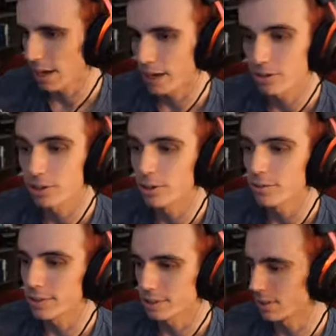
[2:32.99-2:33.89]
I don't know
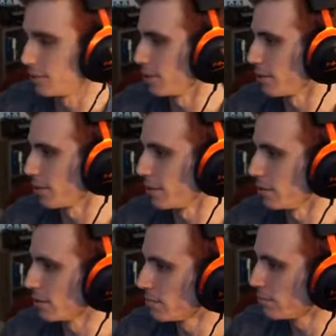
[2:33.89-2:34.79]
if he's alone there right
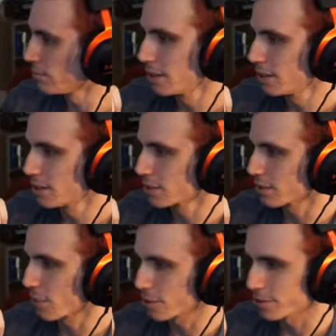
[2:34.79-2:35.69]
now. So
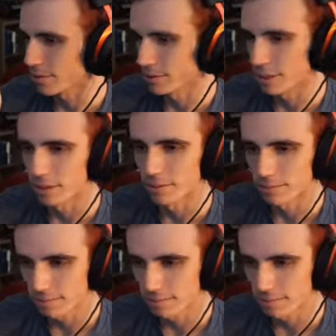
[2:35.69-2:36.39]
4 surgeries, no.